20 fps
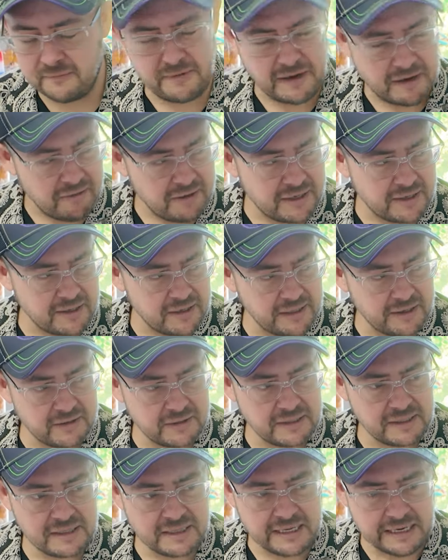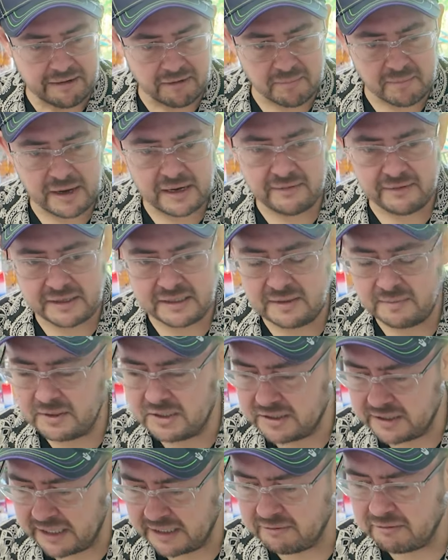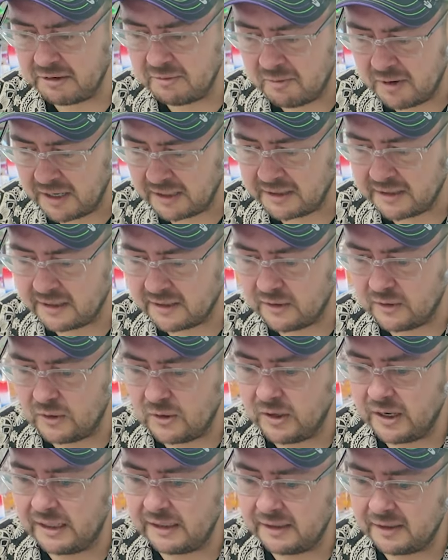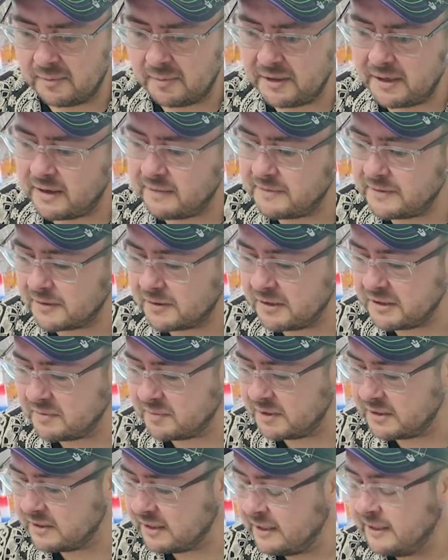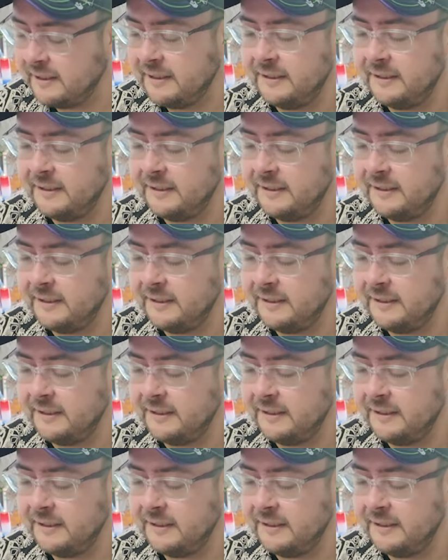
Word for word: very early on in the year, it might have actually been January 1 or a little bit after Christmas,